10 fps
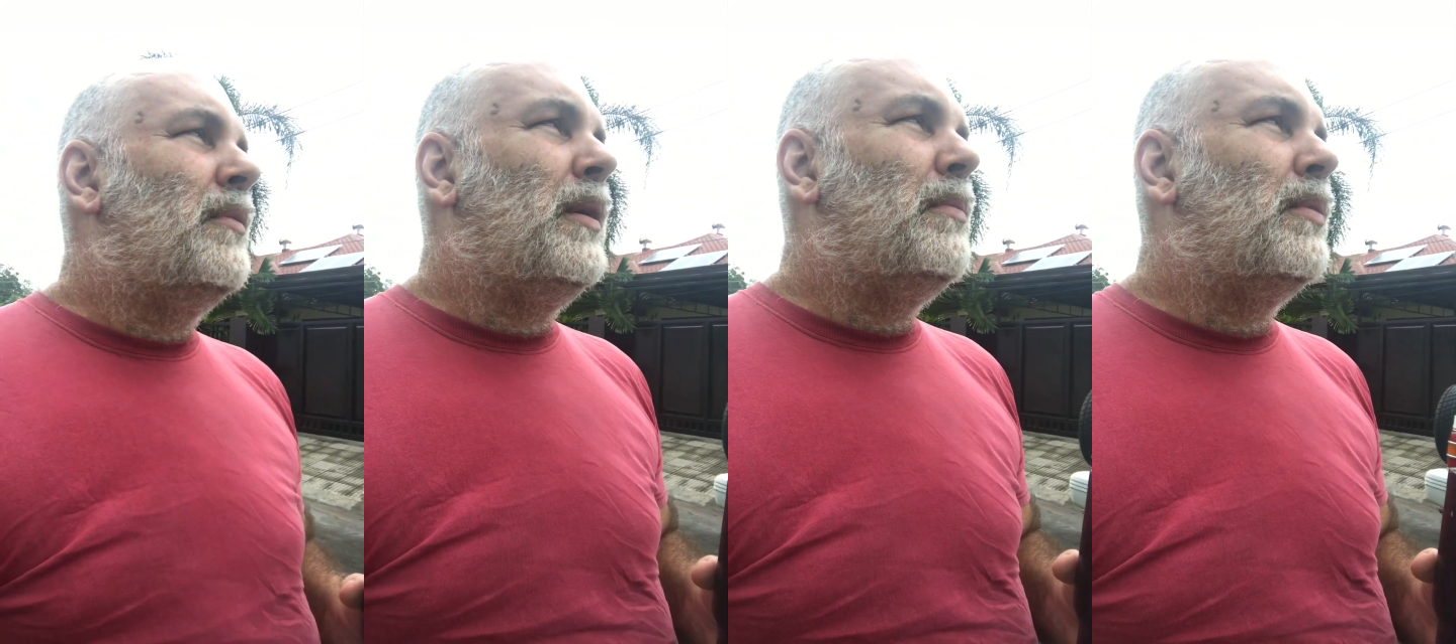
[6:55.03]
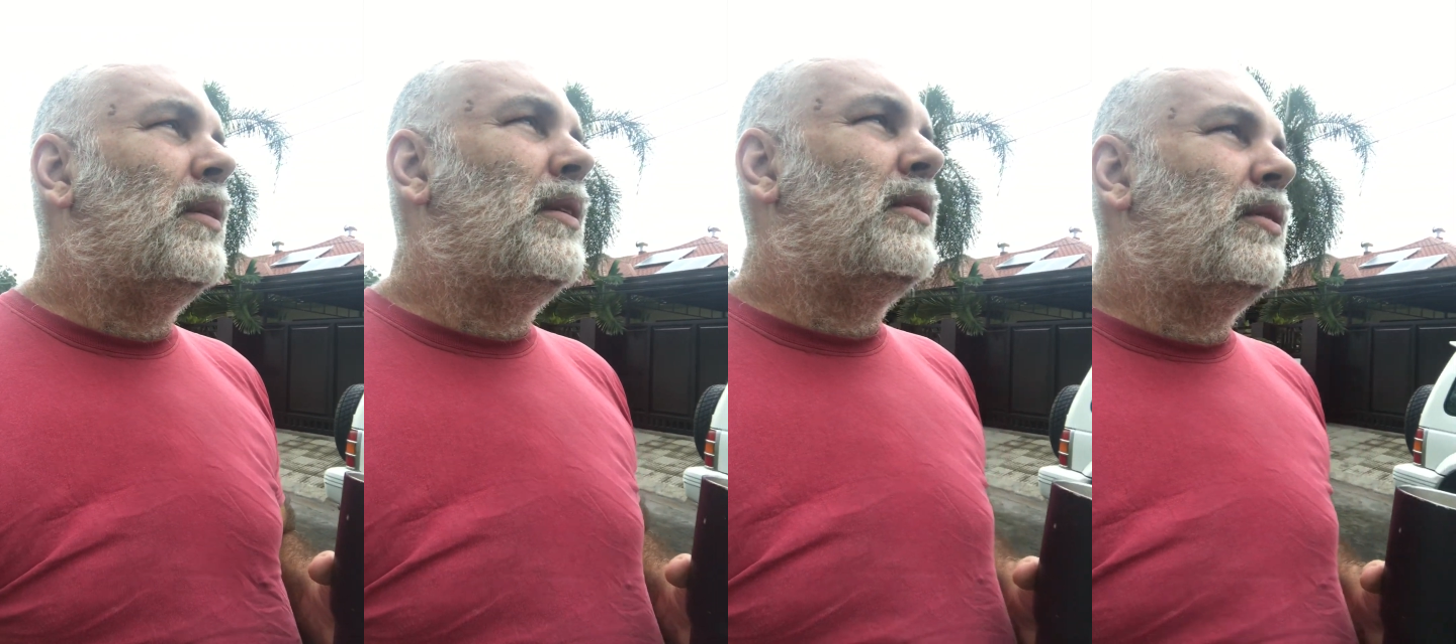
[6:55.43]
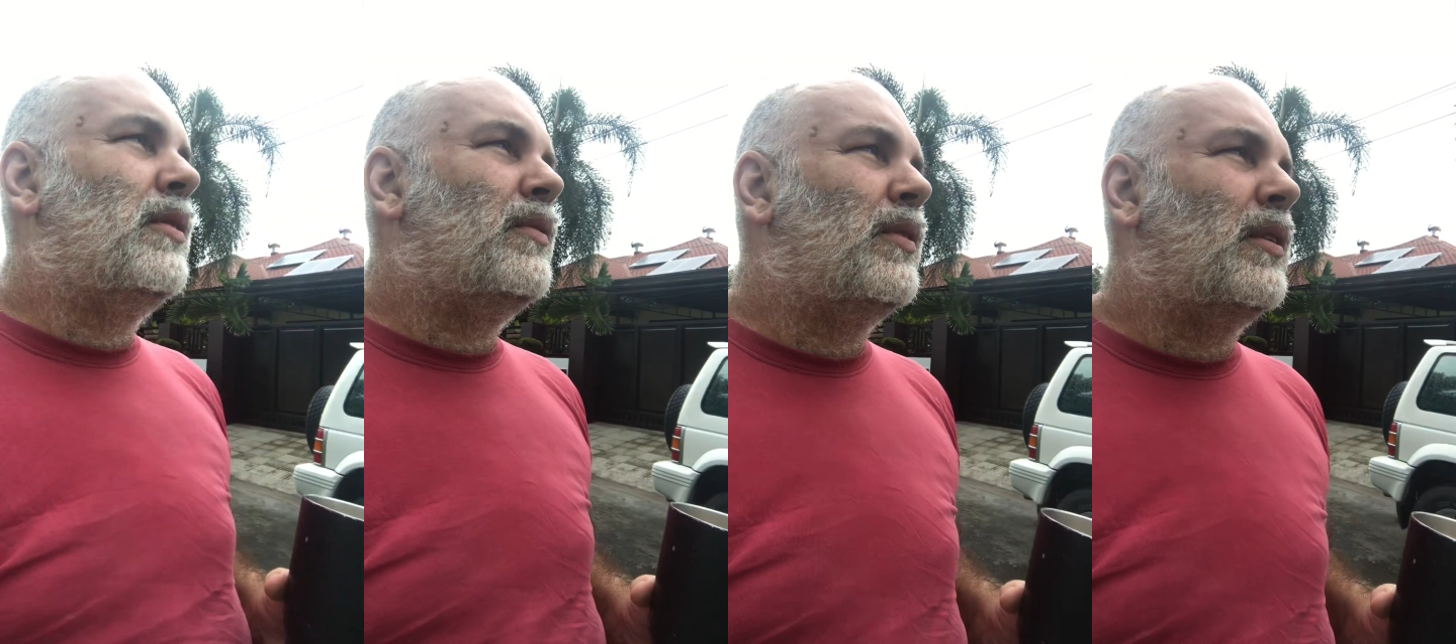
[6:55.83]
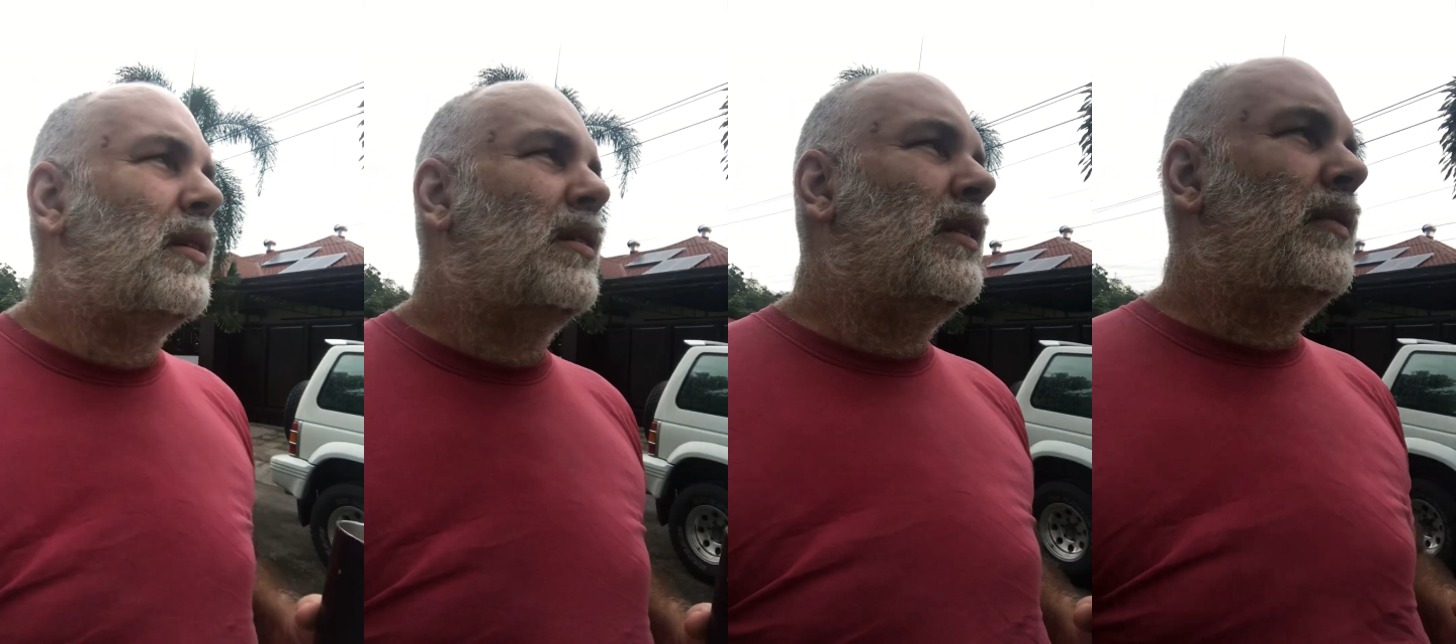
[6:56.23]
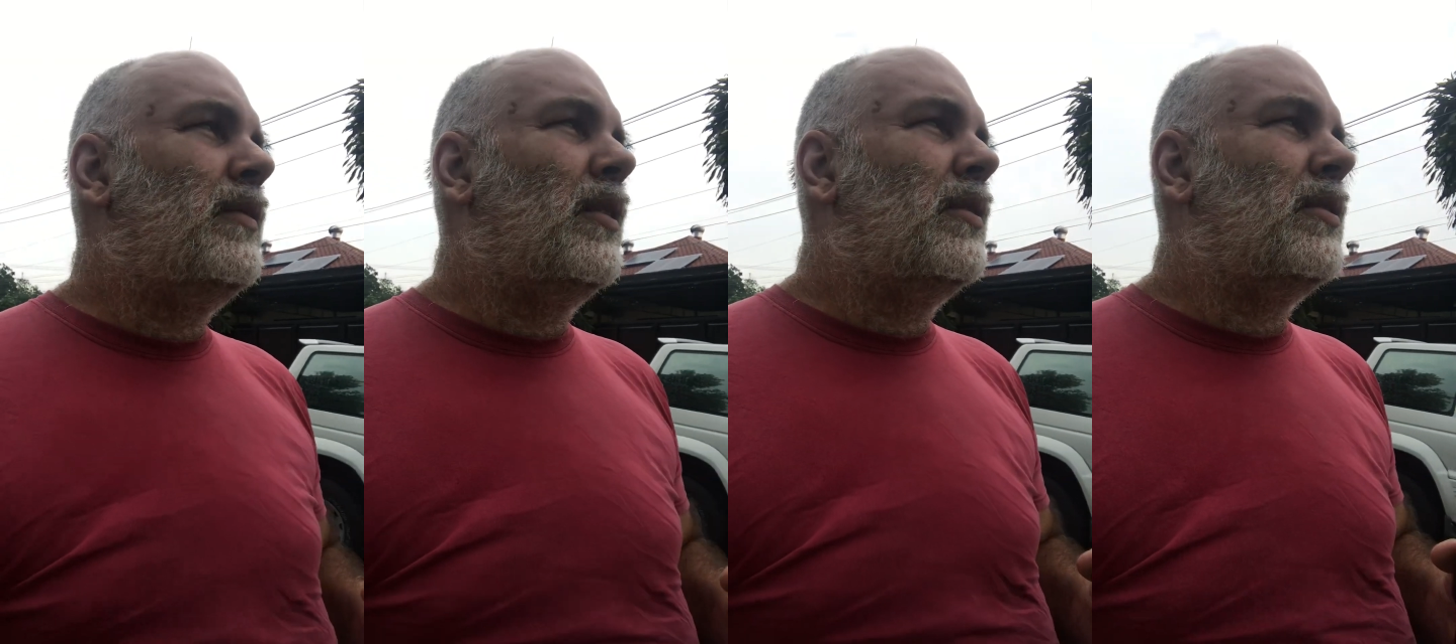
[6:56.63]
people here who've lived
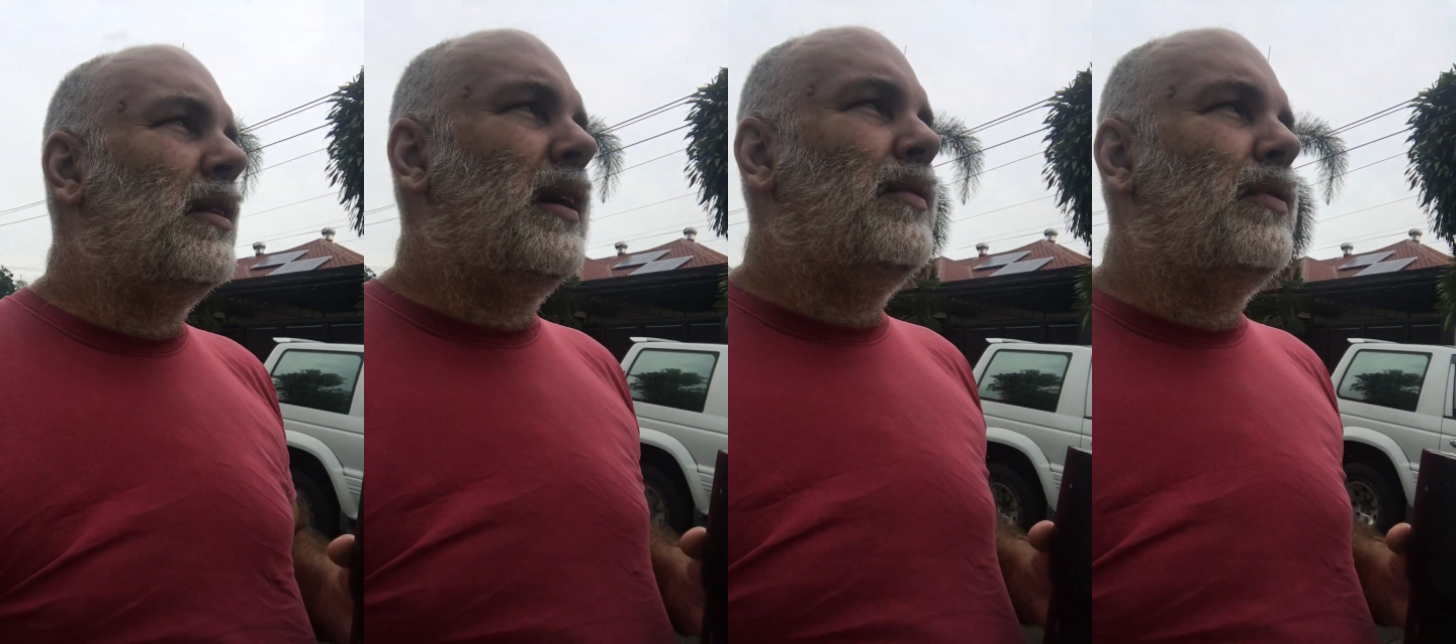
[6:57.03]
all their life